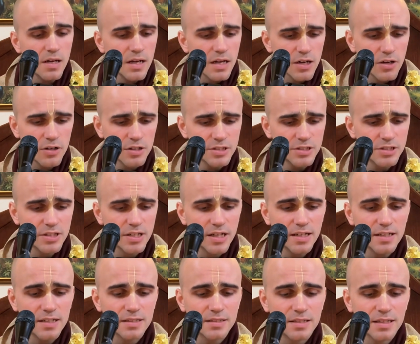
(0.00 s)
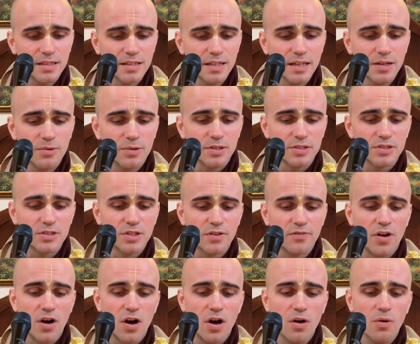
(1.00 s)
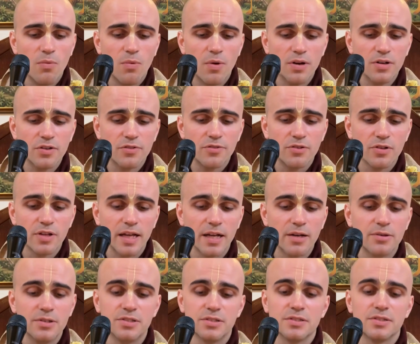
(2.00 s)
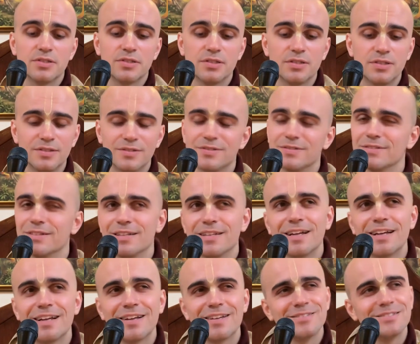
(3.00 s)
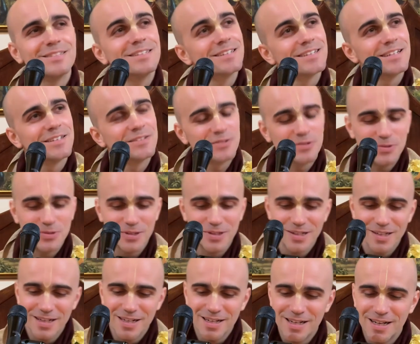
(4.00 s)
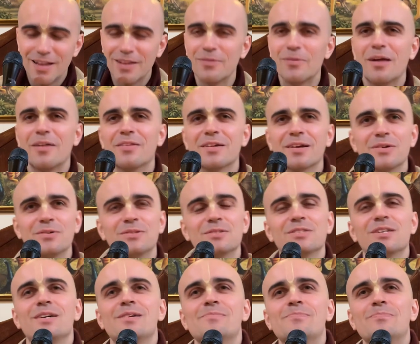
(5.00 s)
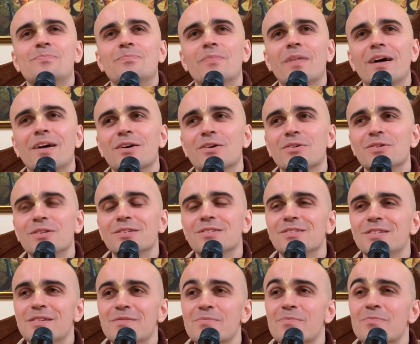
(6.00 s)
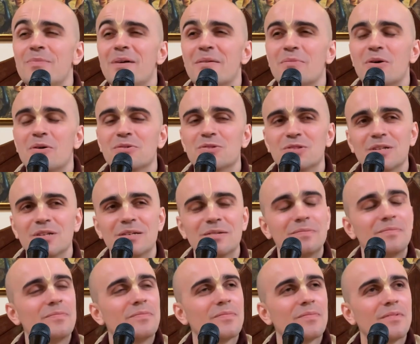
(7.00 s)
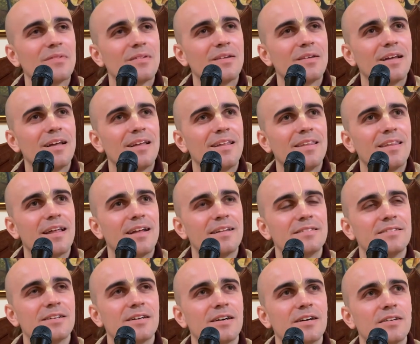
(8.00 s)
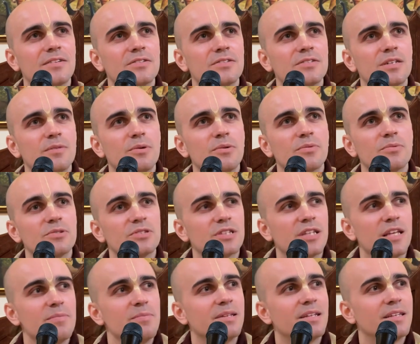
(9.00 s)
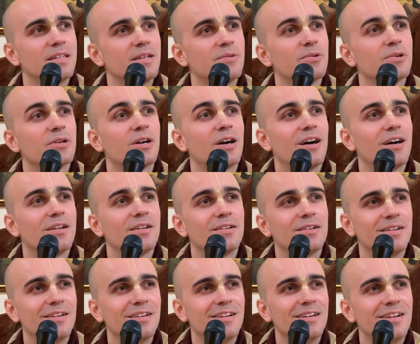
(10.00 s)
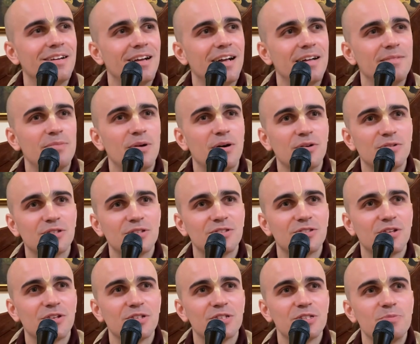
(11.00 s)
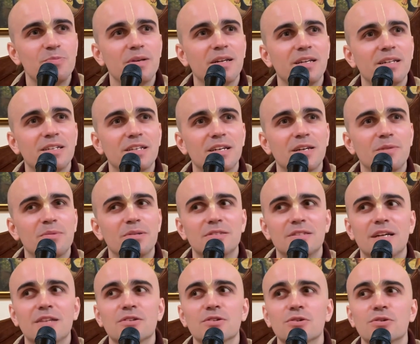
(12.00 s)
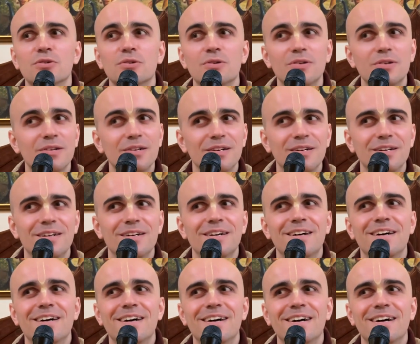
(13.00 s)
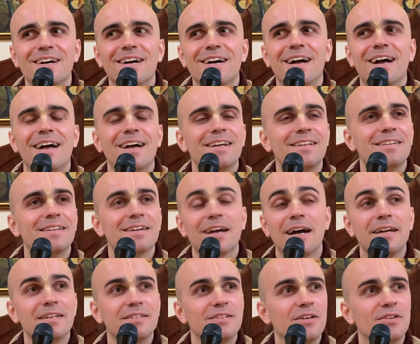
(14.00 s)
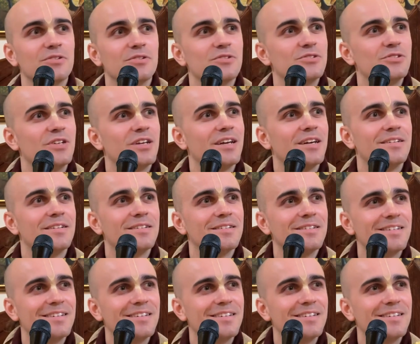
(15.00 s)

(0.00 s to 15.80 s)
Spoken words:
Krishna is the linguist of all wonderful languages. I just think that's cool. I think it was, I heard this thing by Mahotsa, that someone was claiming that they were God, and Mahotsa started speaking to him in Telugu, and the guy didn't understand.